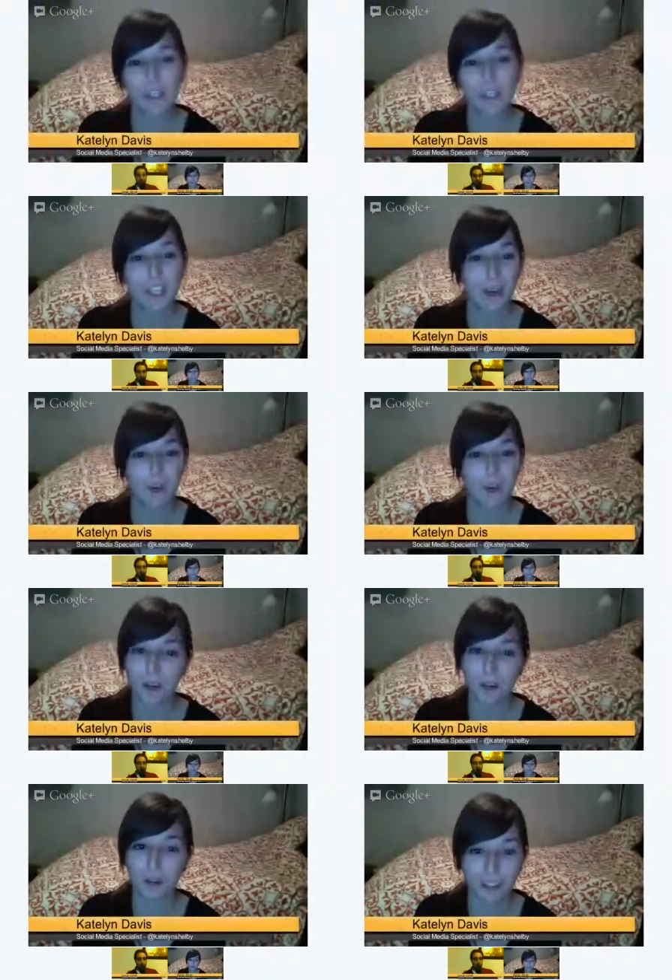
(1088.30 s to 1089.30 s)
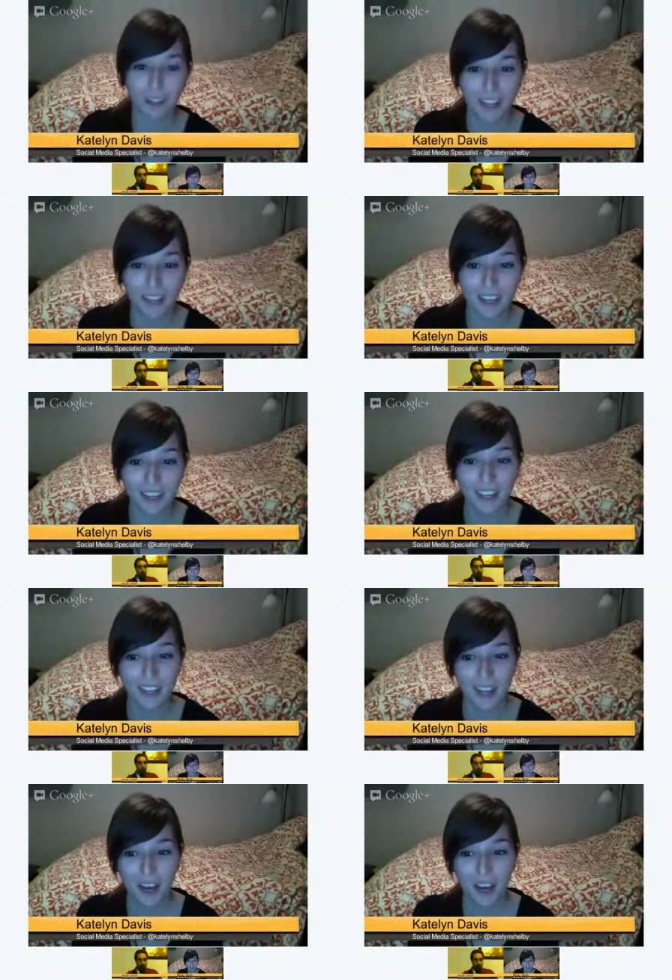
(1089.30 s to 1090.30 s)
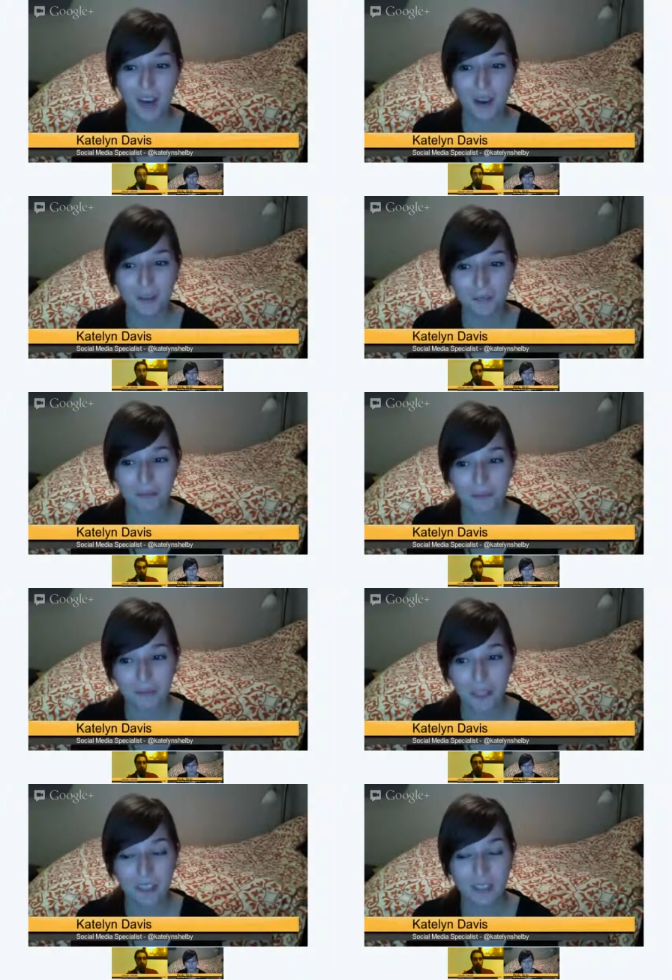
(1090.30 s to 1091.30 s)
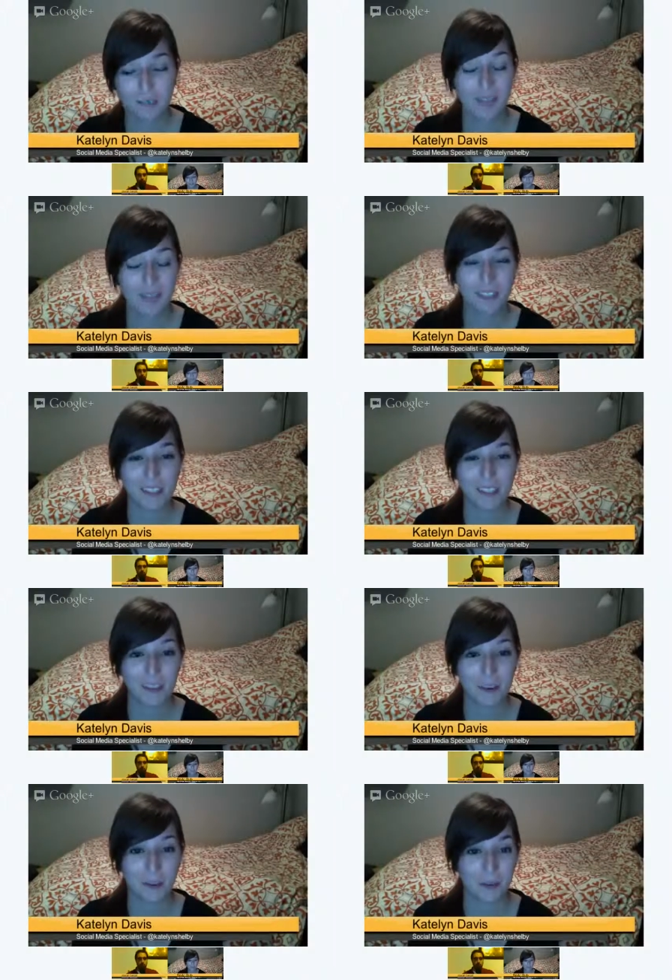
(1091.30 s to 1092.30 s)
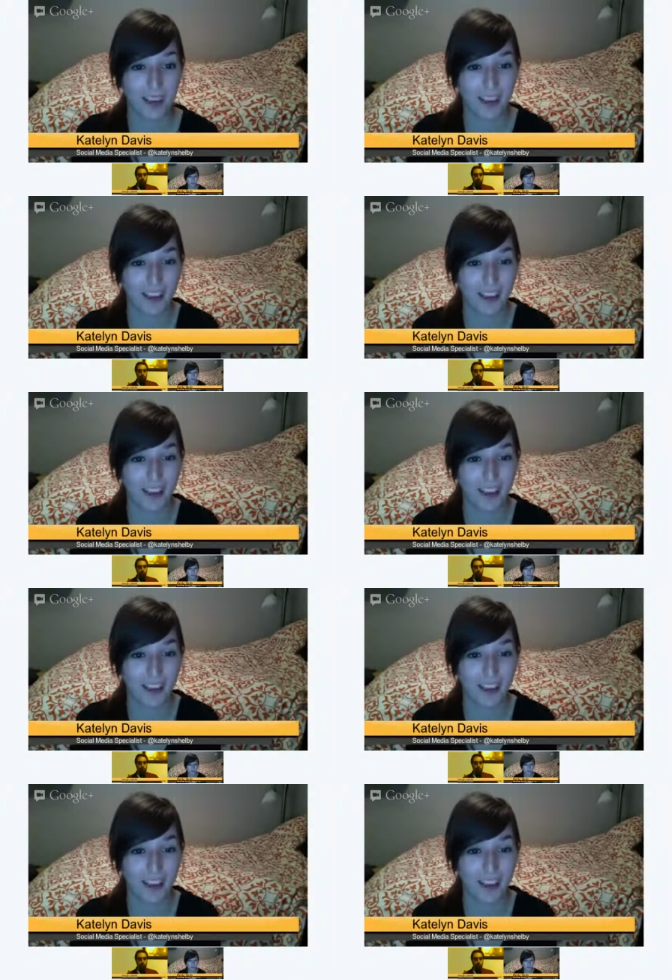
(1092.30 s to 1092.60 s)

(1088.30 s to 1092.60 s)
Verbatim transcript: a giant watermark on it, um, but sometimes it's the only way.